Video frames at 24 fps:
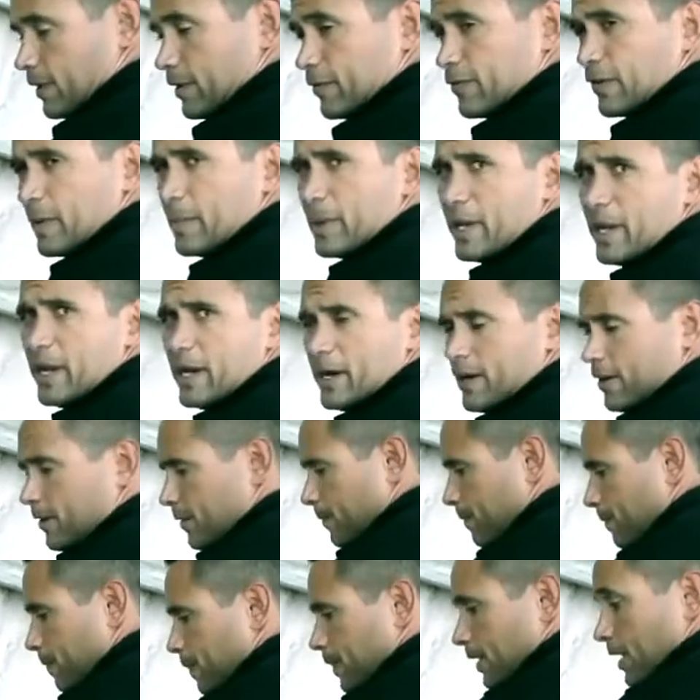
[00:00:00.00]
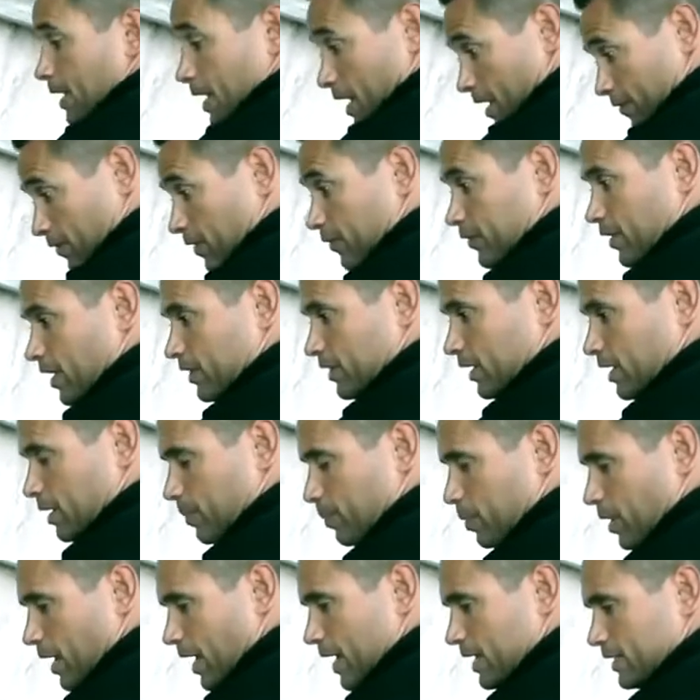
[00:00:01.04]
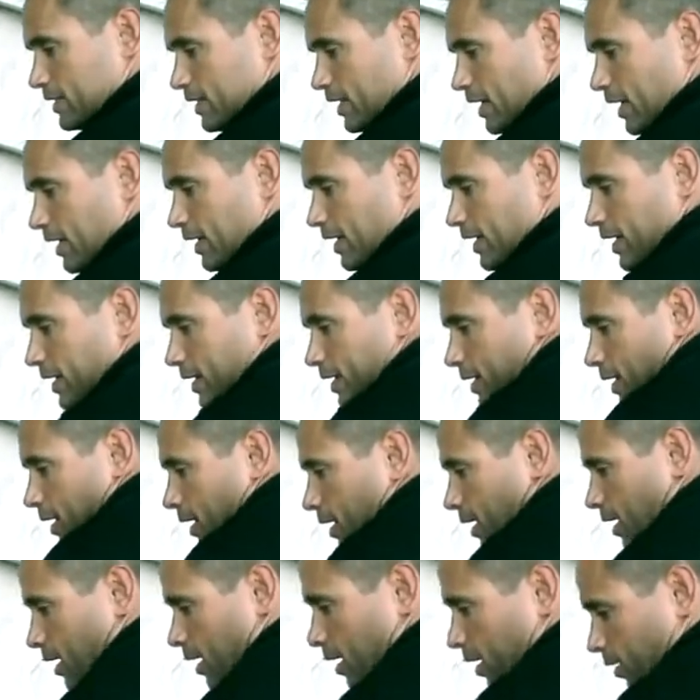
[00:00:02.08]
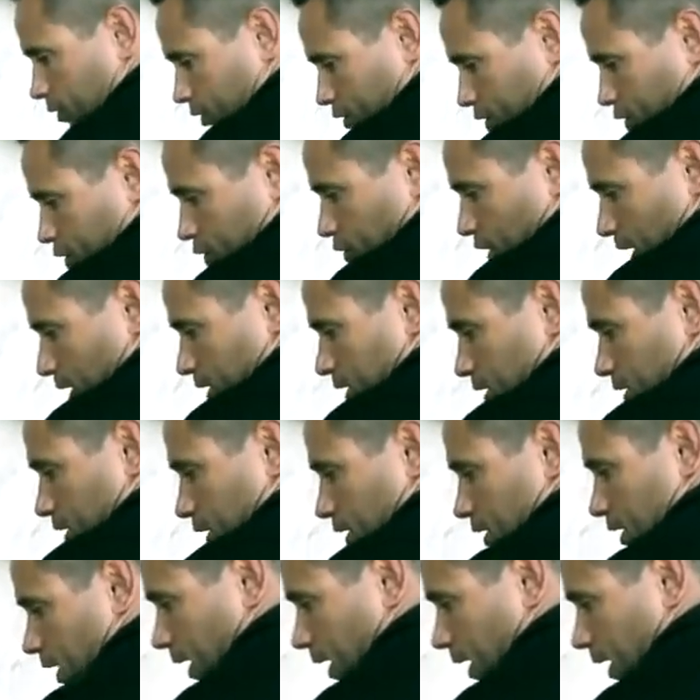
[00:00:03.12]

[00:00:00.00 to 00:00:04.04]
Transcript: From here, if I've got the compliance that I need, I'll transition